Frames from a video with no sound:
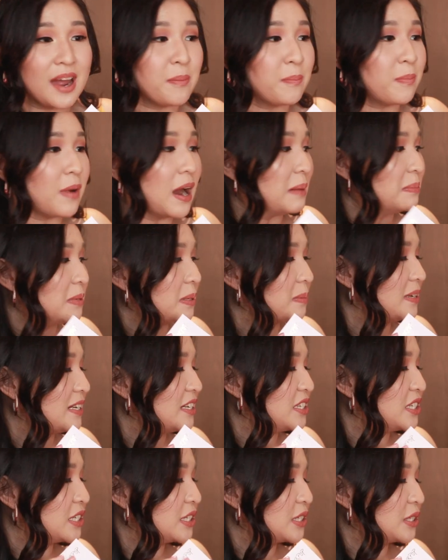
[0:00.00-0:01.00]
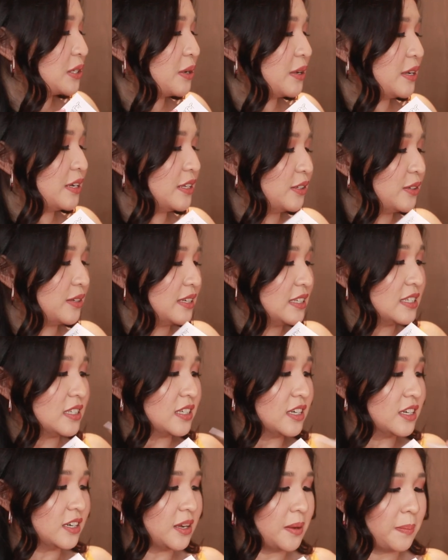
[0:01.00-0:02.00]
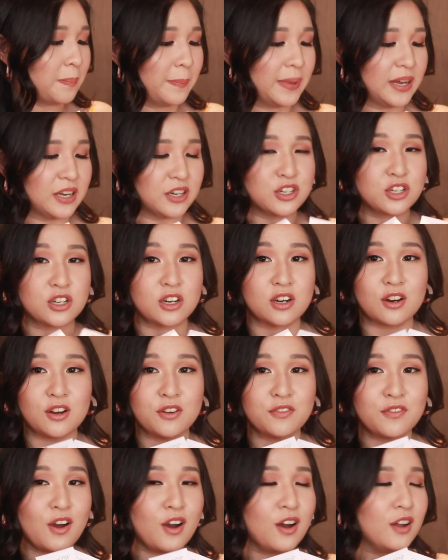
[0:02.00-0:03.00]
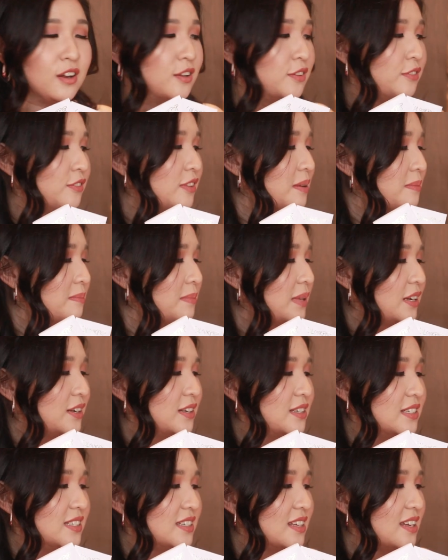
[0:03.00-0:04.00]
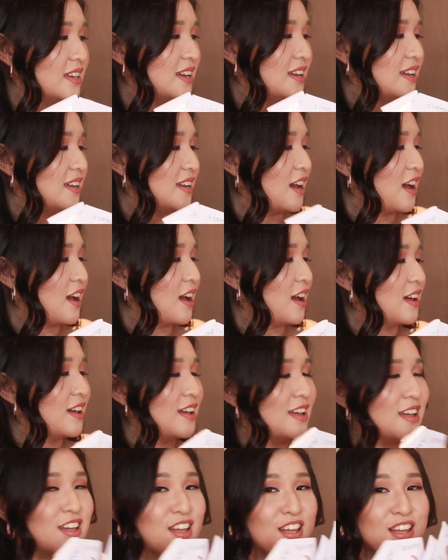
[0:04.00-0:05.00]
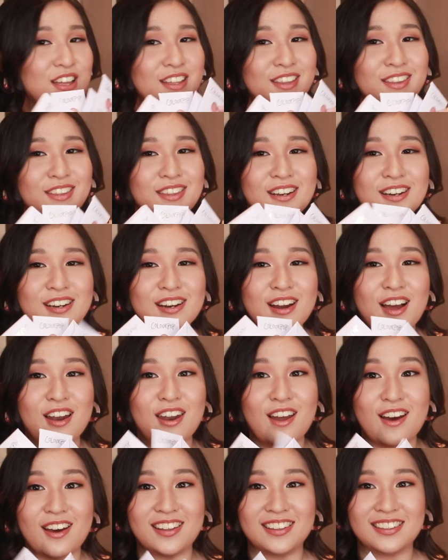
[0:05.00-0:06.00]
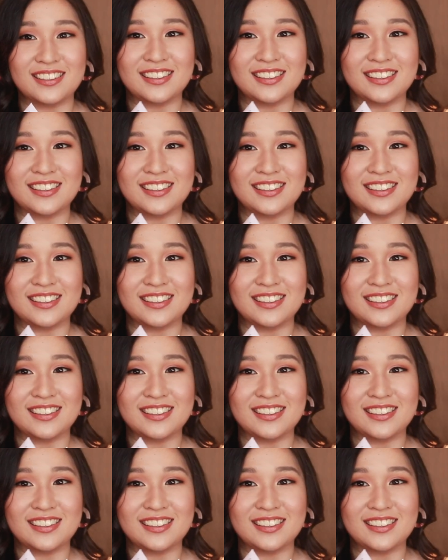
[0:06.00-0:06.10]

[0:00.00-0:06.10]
I'm probably just going to insert a picture of all of them because they're a lot.